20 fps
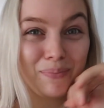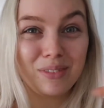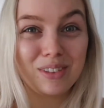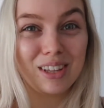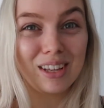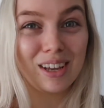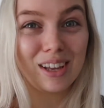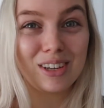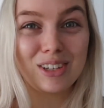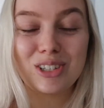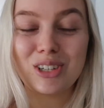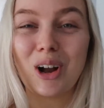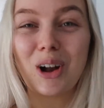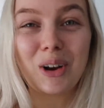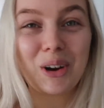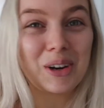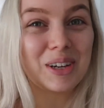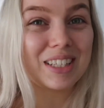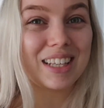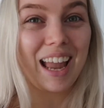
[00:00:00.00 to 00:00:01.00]
the
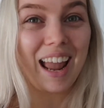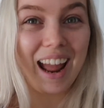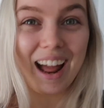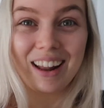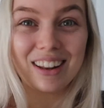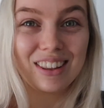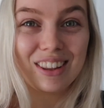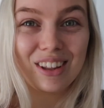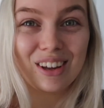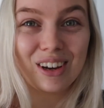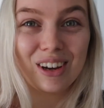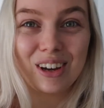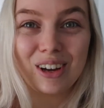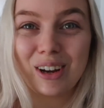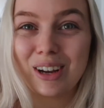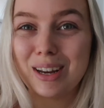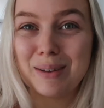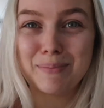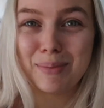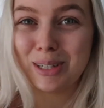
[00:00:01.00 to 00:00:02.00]
joggers and the
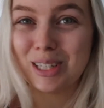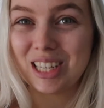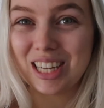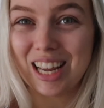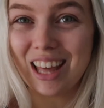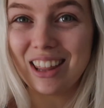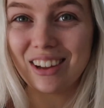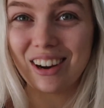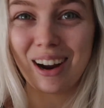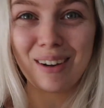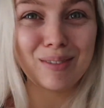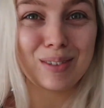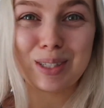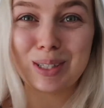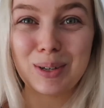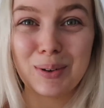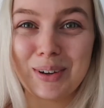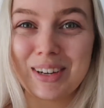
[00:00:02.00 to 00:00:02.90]
hoodie put together. I'm so